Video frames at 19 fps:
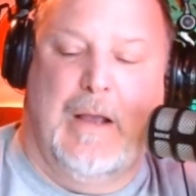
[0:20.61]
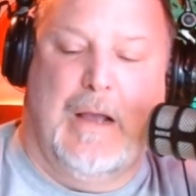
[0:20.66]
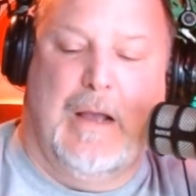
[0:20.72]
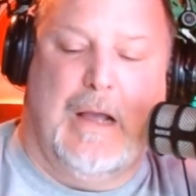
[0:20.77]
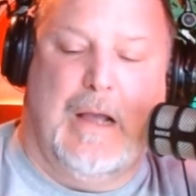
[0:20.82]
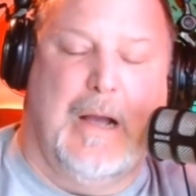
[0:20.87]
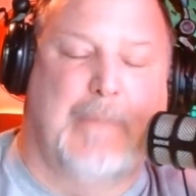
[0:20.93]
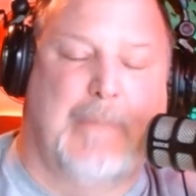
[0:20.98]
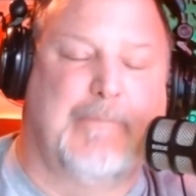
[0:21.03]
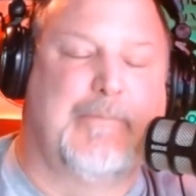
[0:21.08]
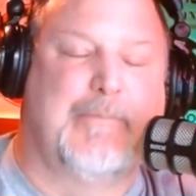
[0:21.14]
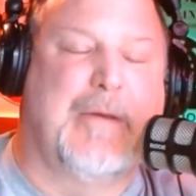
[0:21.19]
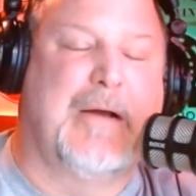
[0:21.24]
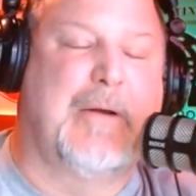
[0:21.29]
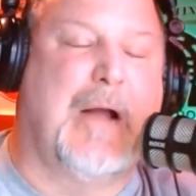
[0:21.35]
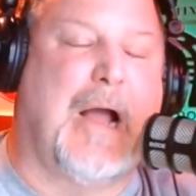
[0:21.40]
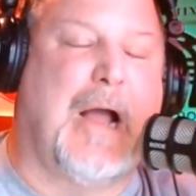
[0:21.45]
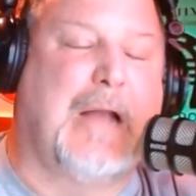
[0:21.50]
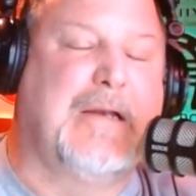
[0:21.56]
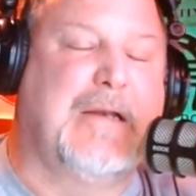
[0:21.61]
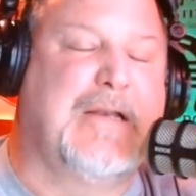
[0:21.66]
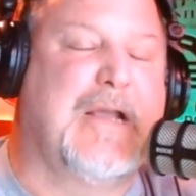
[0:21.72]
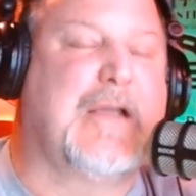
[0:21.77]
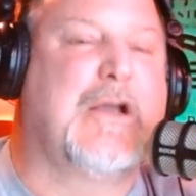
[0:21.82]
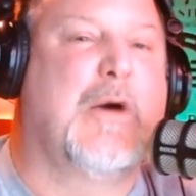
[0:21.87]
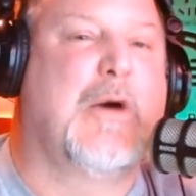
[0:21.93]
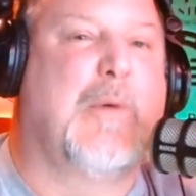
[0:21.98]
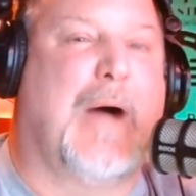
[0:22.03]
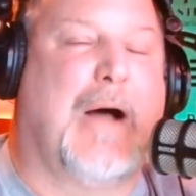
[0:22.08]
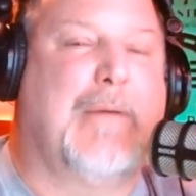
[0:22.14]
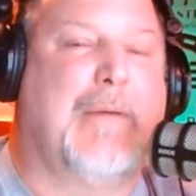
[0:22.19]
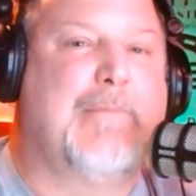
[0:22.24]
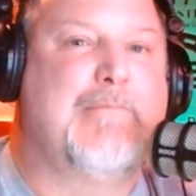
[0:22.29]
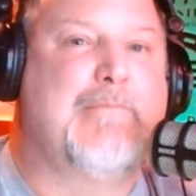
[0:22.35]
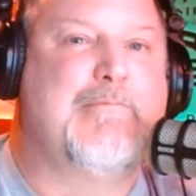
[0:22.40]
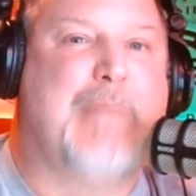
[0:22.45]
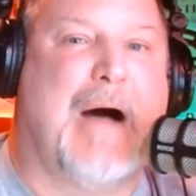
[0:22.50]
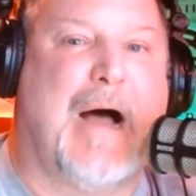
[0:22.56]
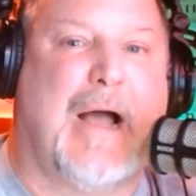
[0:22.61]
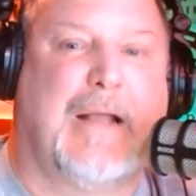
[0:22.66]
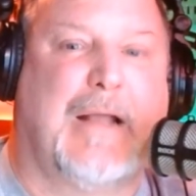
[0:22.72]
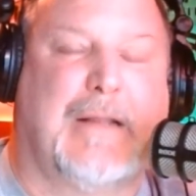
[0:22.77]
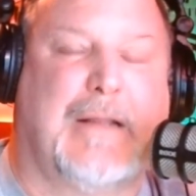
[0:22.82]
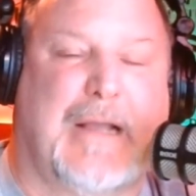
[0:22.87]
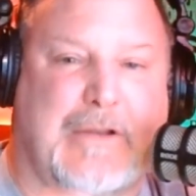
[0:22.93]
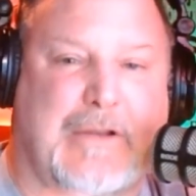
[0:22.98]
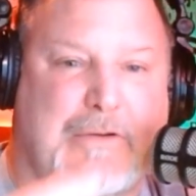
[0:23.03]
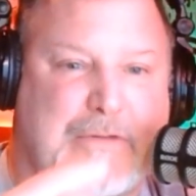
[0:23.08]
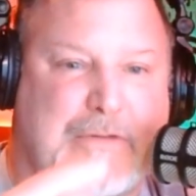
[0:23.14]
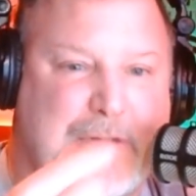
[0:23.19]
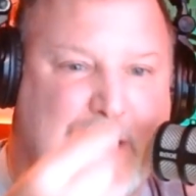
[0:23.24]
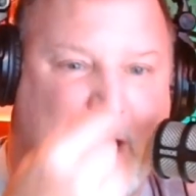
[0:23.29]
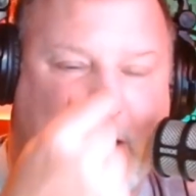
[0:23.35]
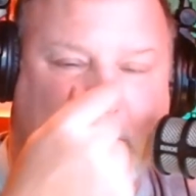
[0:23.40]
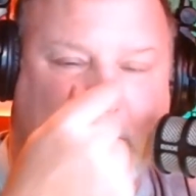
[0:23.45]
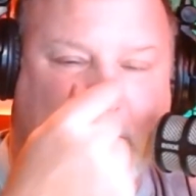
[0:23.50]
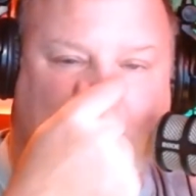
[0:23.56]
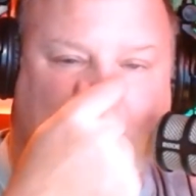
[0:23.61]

But I did go out and buy like those little